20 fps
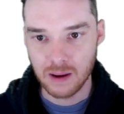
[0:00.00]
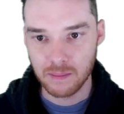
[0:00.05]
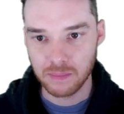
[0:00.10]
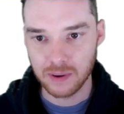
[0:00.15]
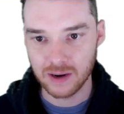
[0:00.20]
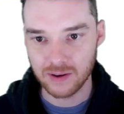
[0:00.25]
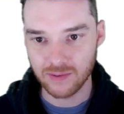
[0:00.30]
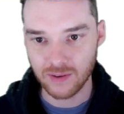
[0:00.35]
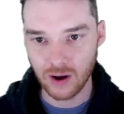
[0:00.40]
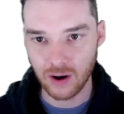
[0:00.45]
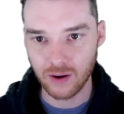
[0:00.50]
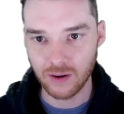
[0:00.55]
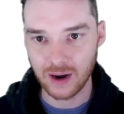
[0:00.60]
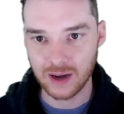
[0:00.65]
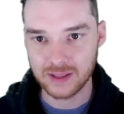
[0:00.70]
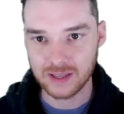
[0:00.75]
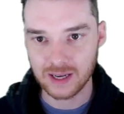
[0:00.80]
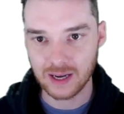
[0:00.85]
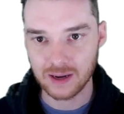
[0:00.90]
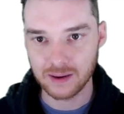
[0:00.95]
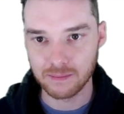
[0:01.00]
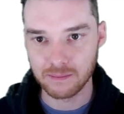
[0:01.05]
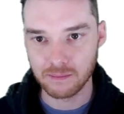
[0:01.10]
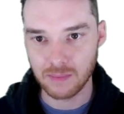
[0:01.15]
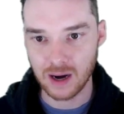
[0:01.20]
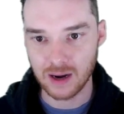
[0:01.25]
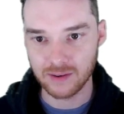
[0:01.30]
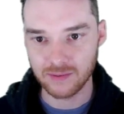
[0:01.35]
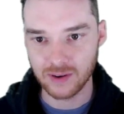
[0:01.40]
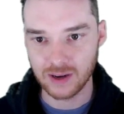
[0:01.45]
But if, or I think I
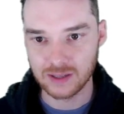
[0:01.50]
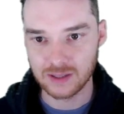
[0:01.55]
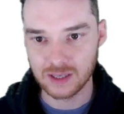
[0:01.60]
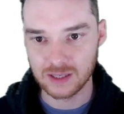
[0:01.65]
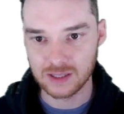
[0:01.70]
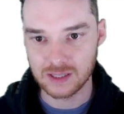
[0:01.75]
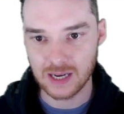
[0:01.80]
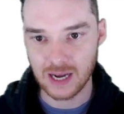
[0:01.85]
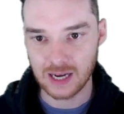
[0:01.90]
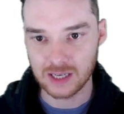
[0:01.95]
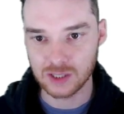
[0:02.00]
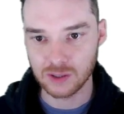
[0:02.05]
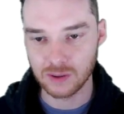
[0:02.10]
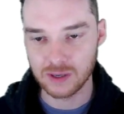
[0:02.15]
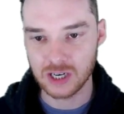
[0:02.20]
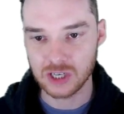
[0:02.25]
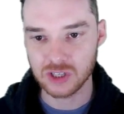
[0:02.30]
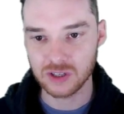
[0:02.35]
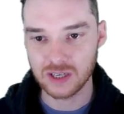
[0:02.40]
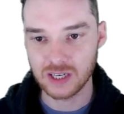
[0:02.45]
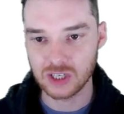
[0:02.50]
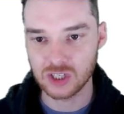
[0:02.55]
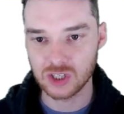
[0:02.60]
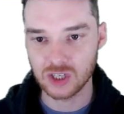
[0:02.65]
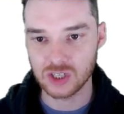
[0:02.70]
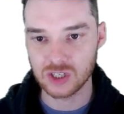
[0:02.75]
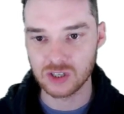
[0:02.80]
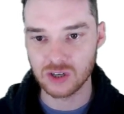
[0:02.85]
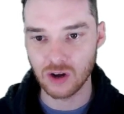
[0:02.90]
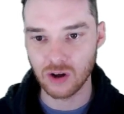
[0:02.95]
modified this. Yeah, so initially, it's
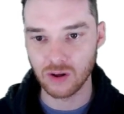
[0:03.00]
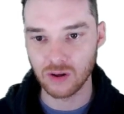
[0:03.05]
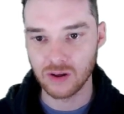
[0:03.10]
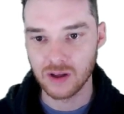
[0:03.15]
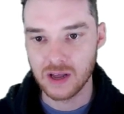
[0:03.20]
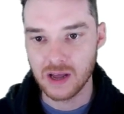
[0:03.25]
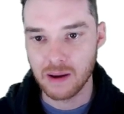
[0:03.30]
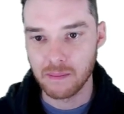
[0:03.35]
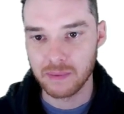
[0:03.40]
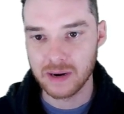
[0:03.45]
just null.